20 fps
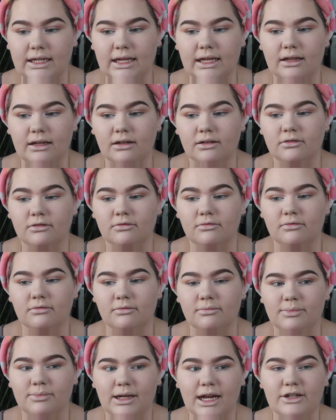did,
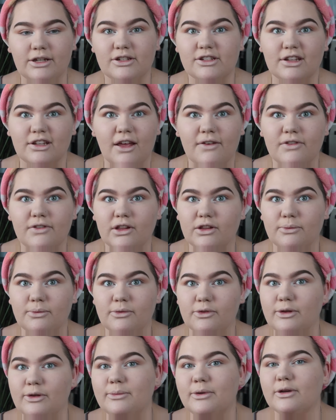but I just love the
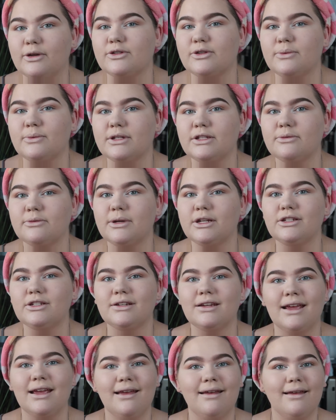Luminoso one so
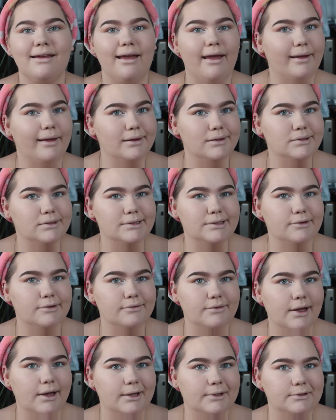much and it was still
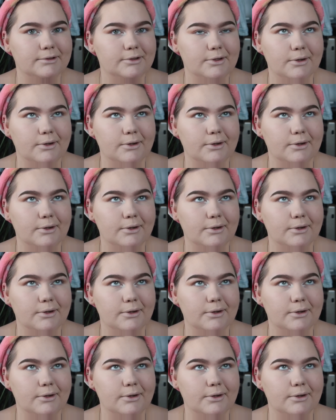fun.